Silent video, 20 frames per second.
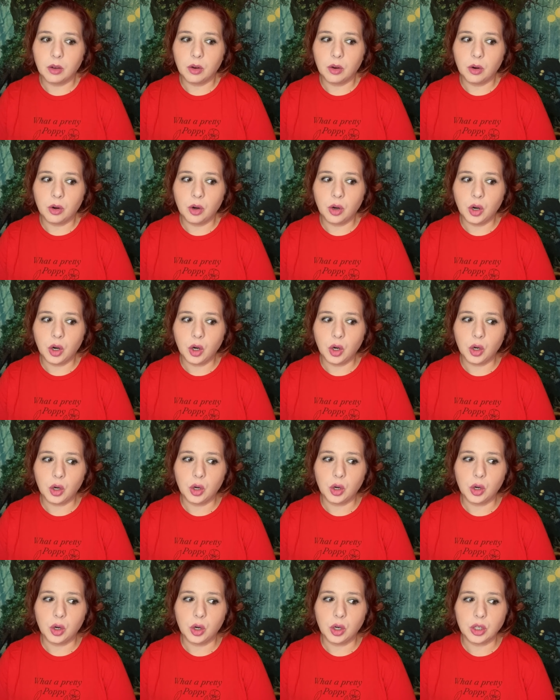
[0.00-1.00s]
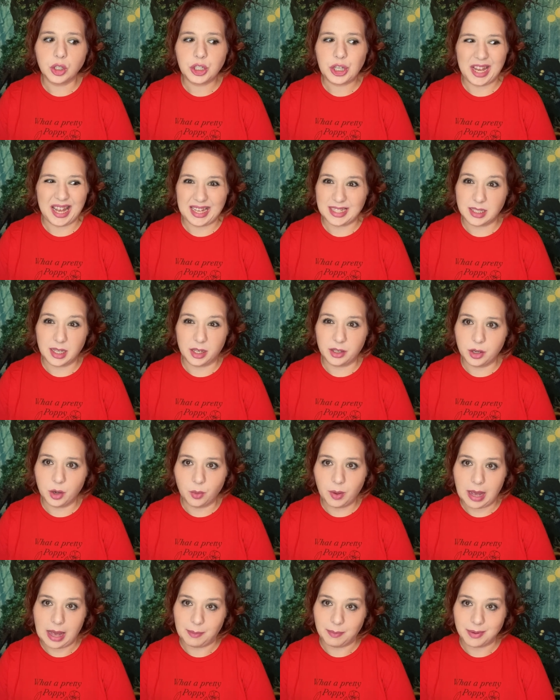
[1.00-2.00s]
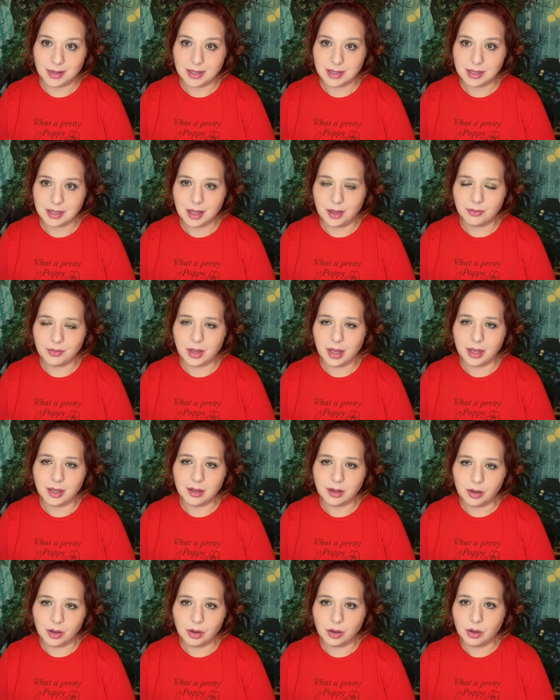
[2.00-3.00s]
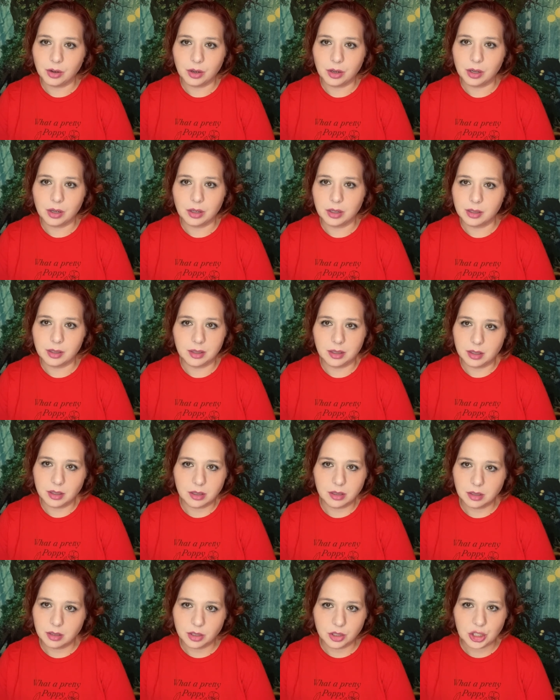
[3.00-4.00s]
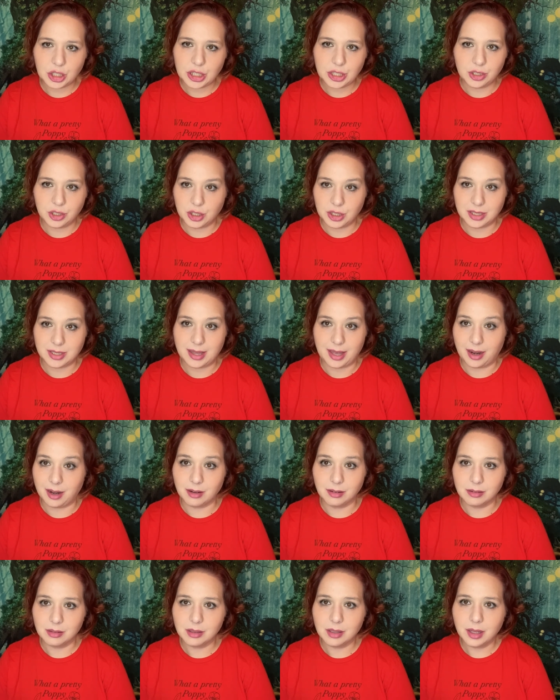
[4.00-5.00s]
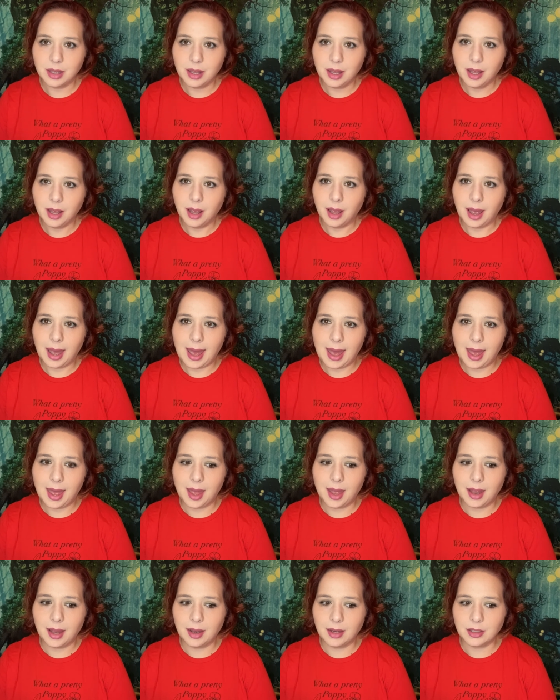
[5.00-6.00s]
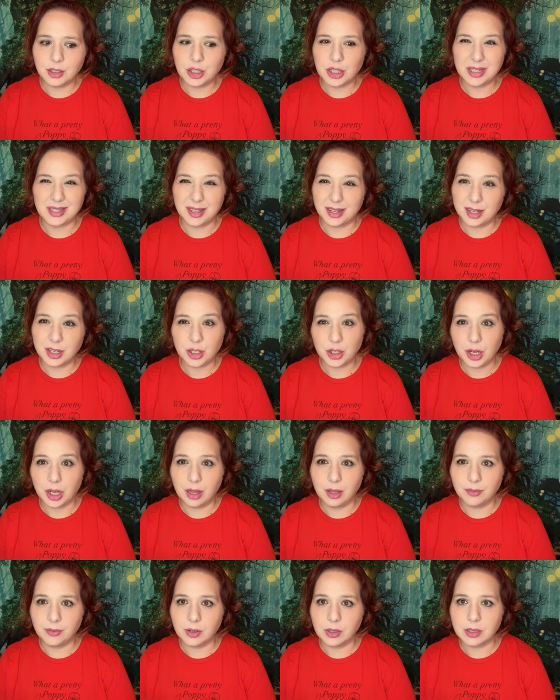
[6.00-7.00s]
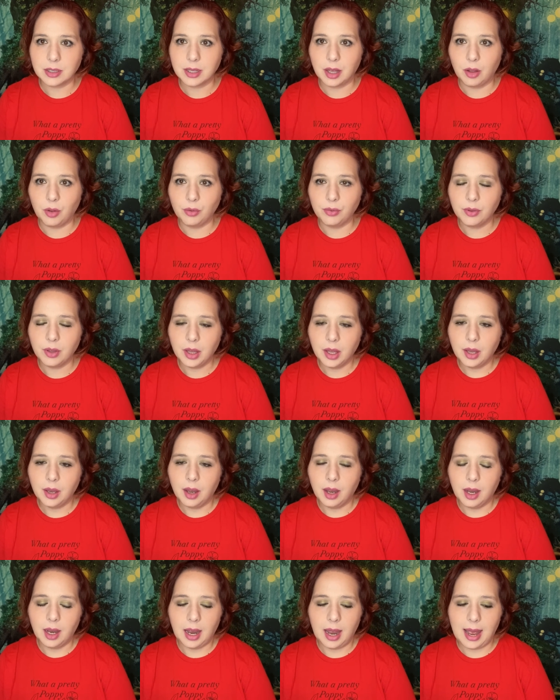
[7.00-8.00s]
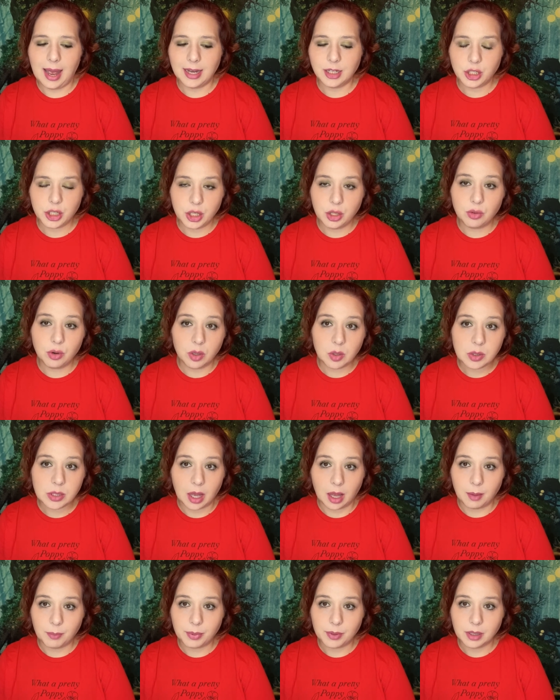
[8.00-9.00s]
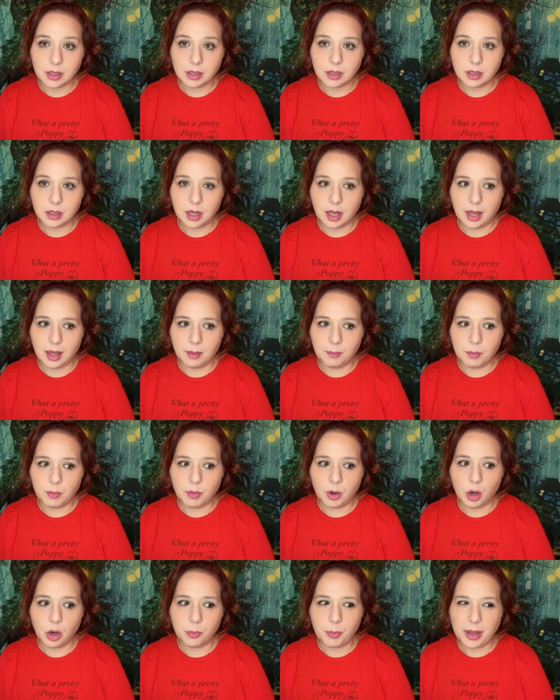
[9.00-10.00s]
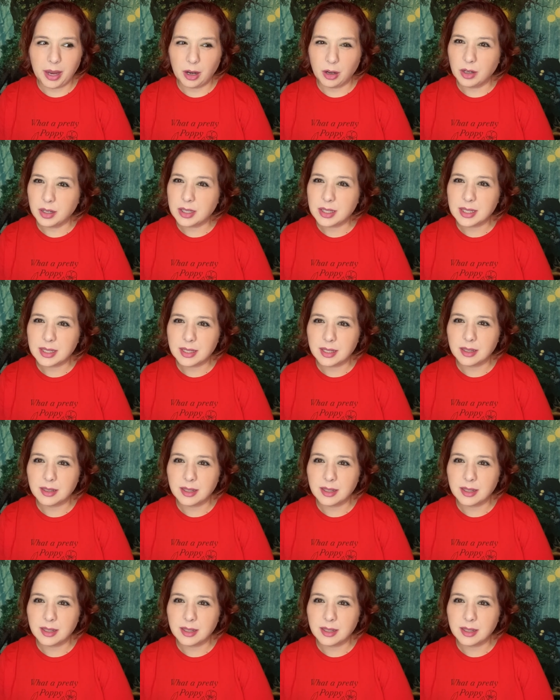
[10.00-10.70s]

her, she has like no happiness left. Like her, she's just there and she's like a shell of herself. As she grows up, um, her parents